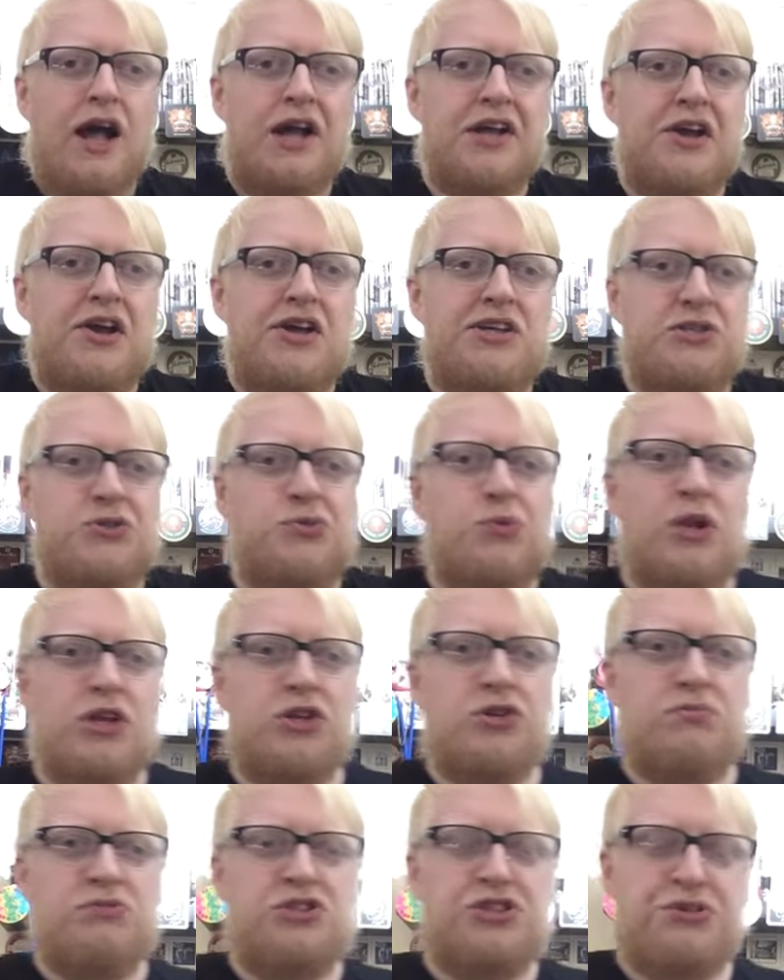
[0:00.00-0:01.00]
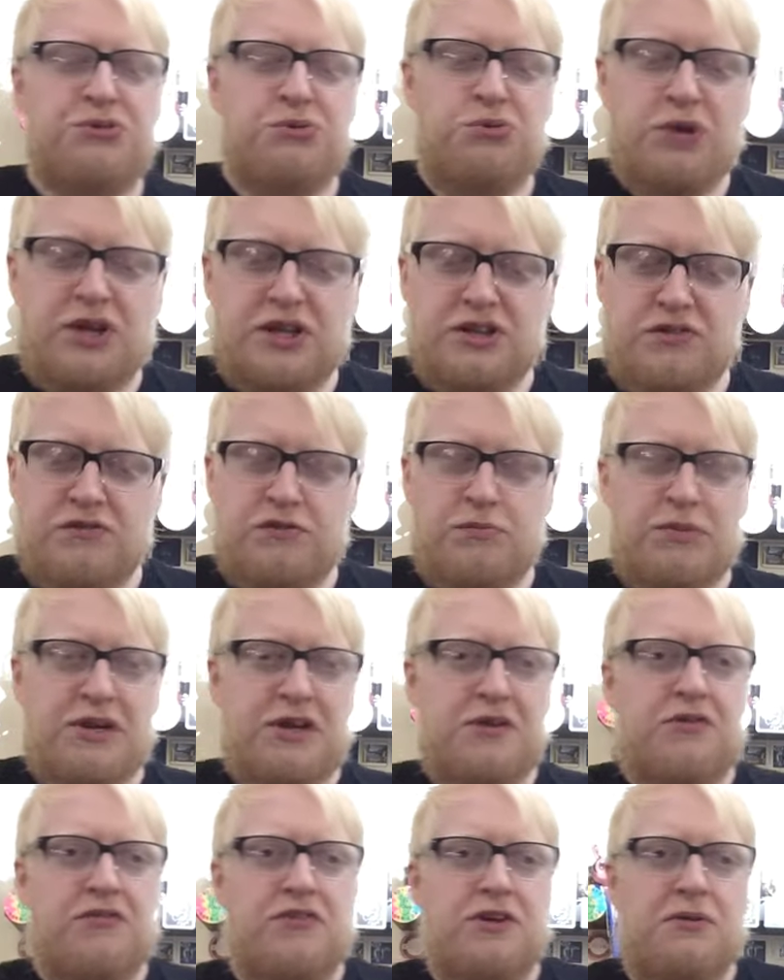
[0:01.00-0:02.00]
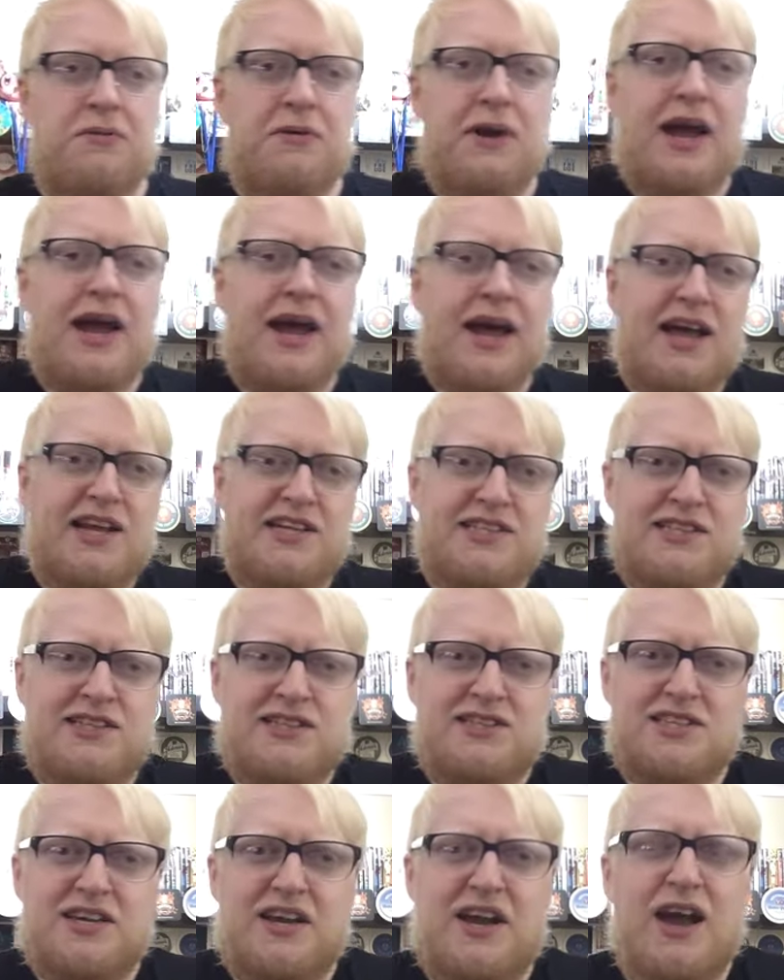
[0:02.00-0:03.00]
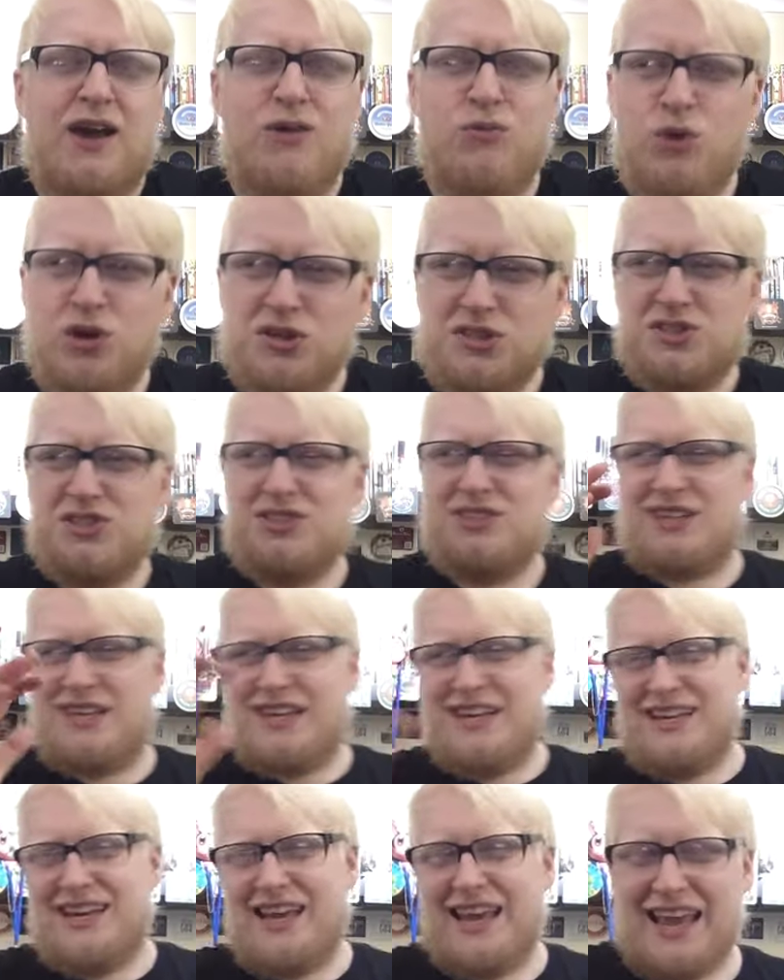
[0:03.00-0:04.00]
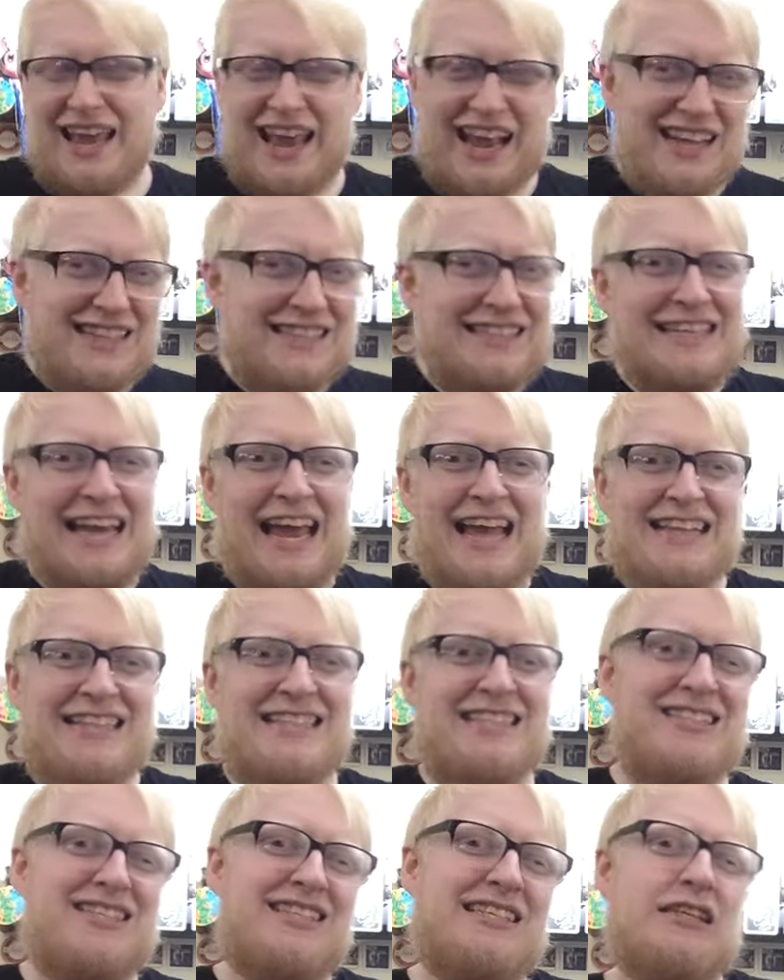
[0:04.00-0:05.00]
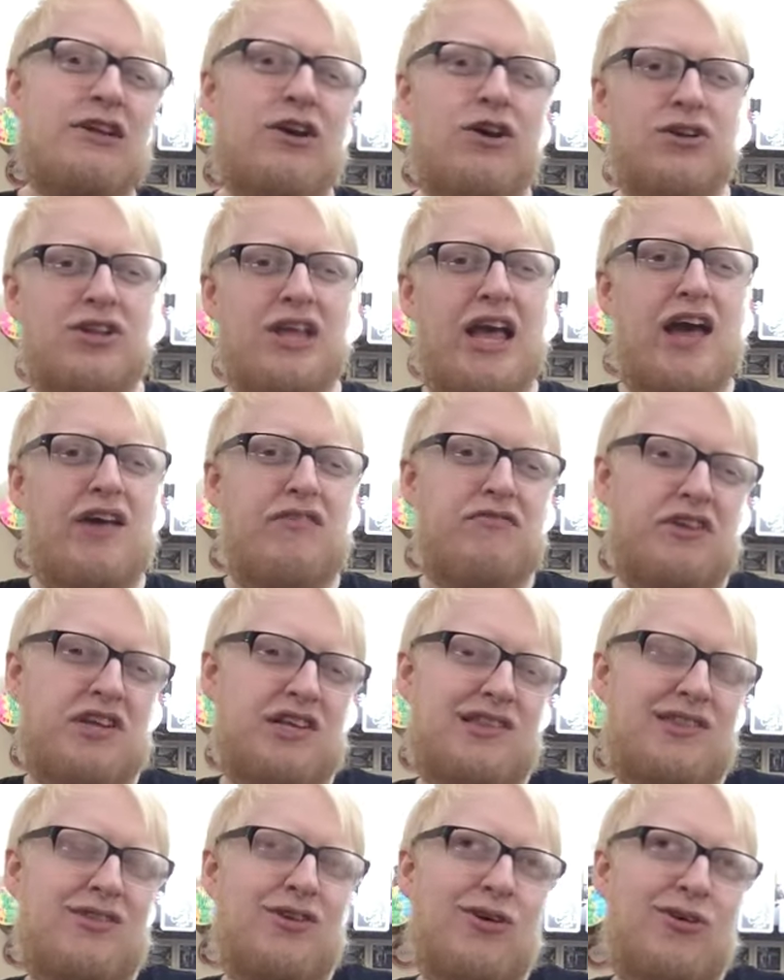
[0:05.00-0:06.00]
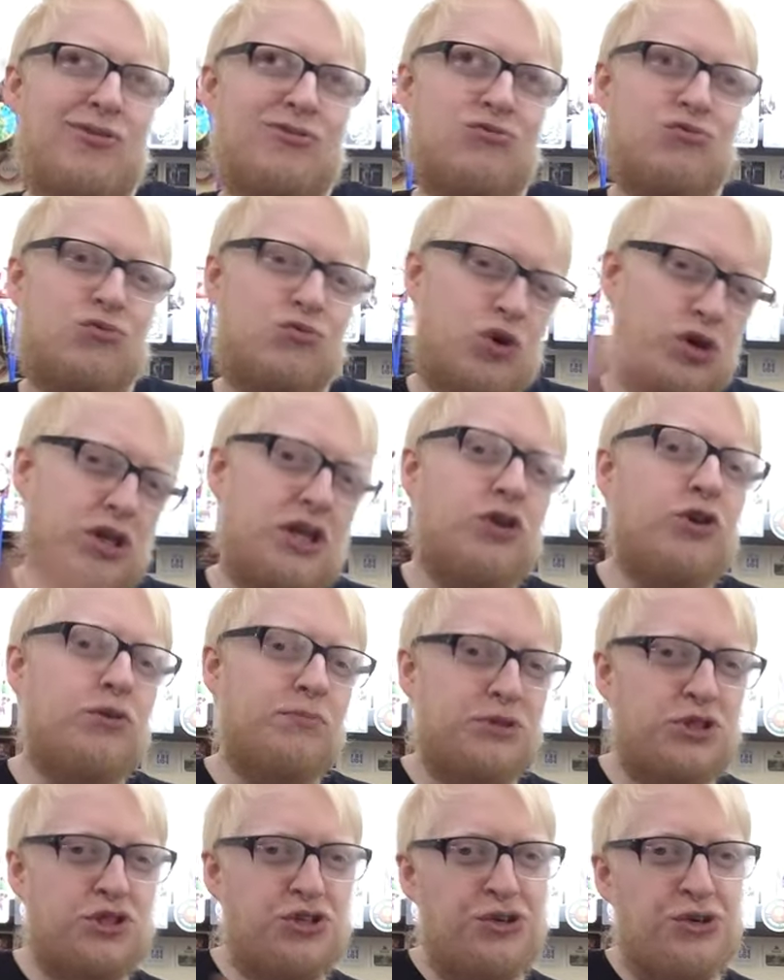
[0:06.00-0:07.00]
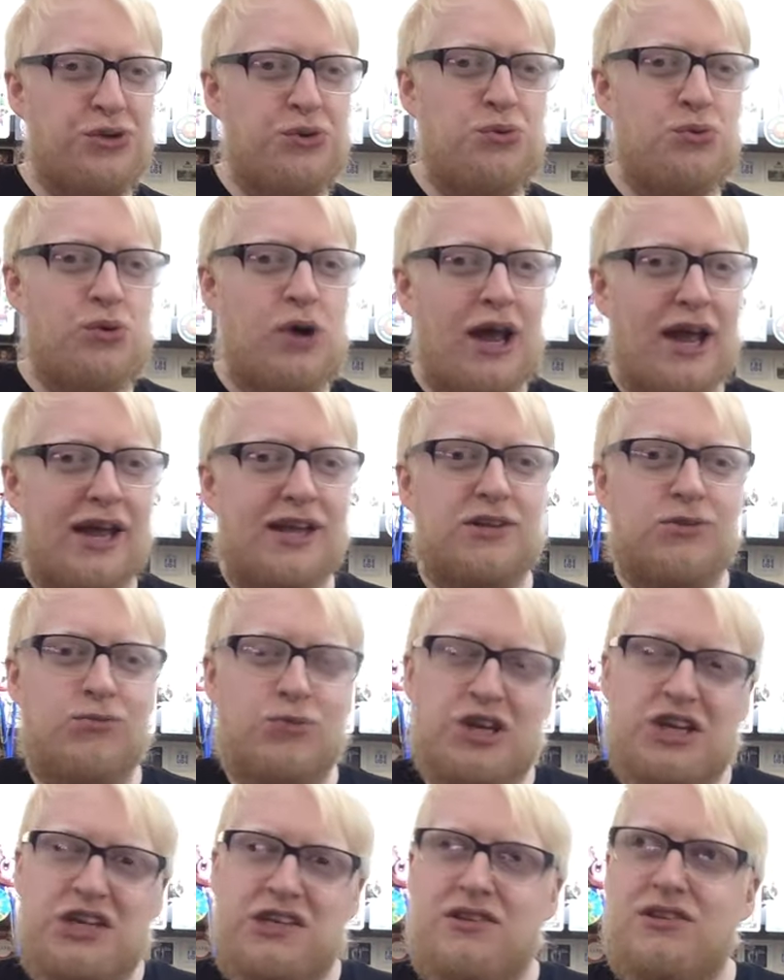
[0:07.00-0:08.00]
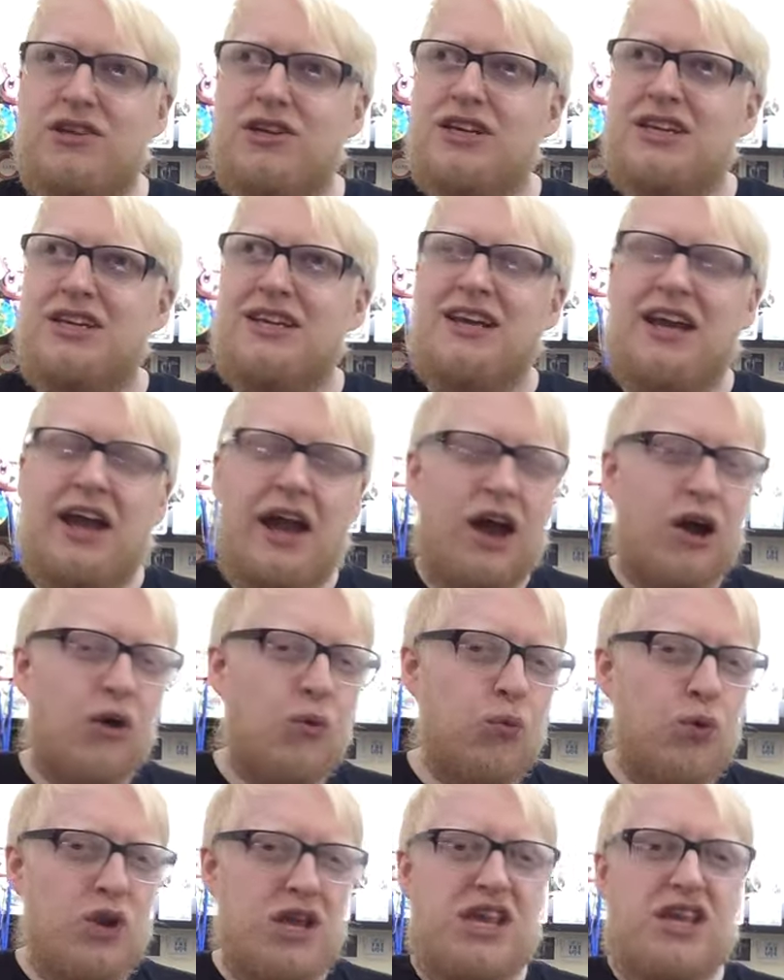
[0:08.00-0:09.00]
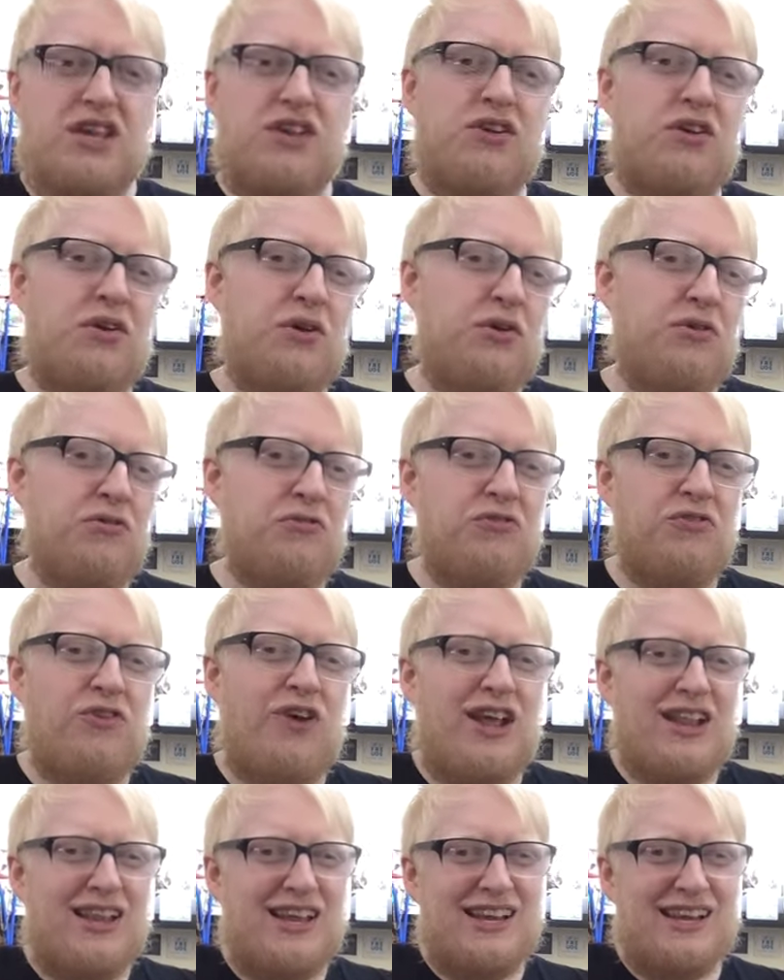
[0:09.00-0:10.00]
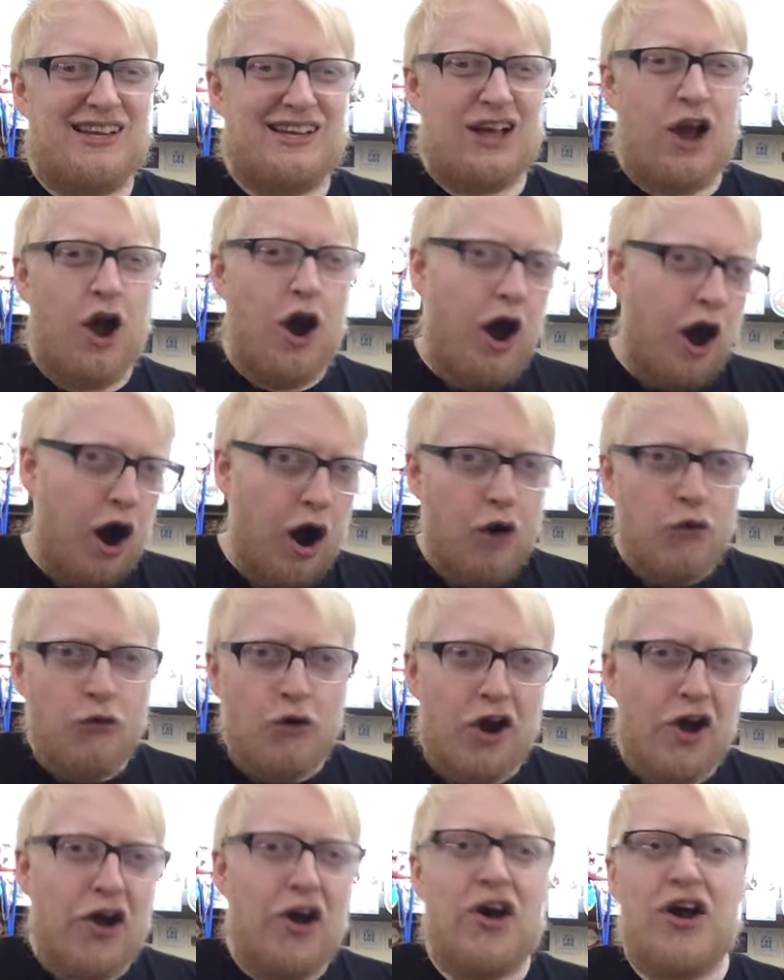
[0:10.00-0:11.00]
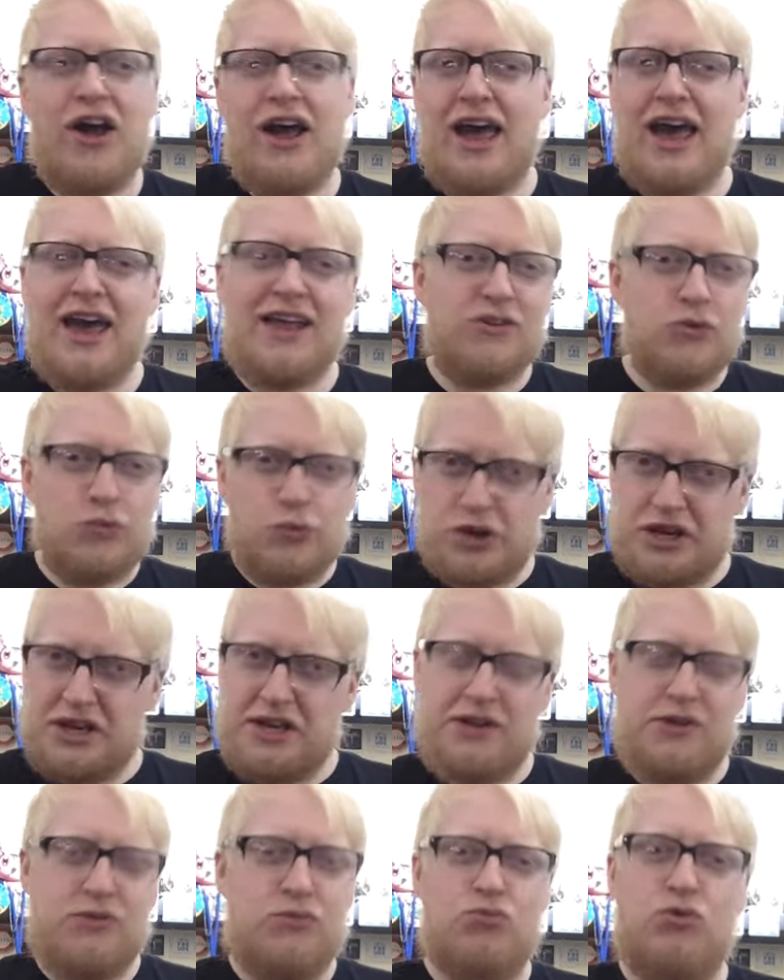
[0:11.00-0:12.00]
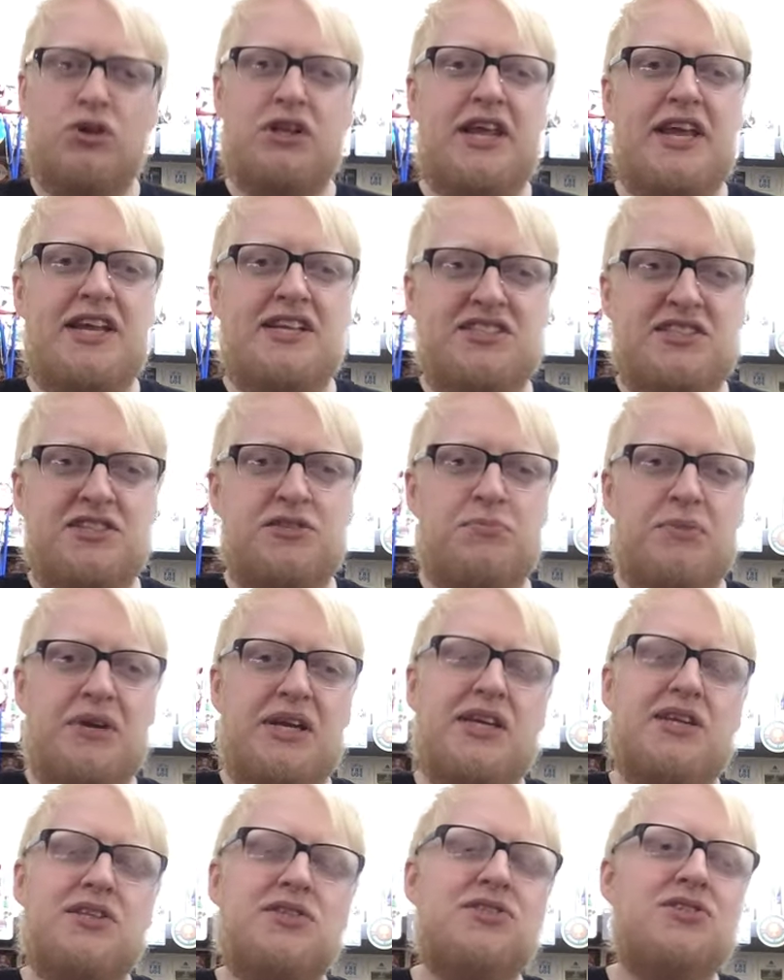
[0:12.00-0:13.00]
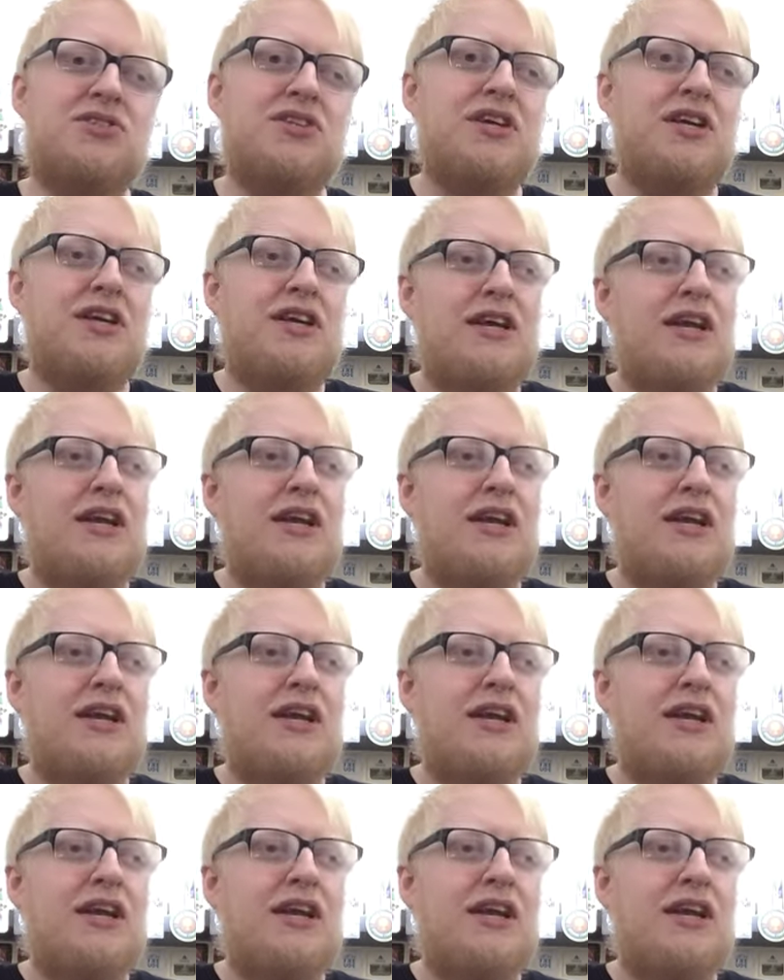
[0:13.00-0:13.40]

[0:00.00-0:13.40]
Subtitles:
Hi guys, welcome to another beer review, and I was intending on having, running up to Halloween, a week of like horror Halloween related beers,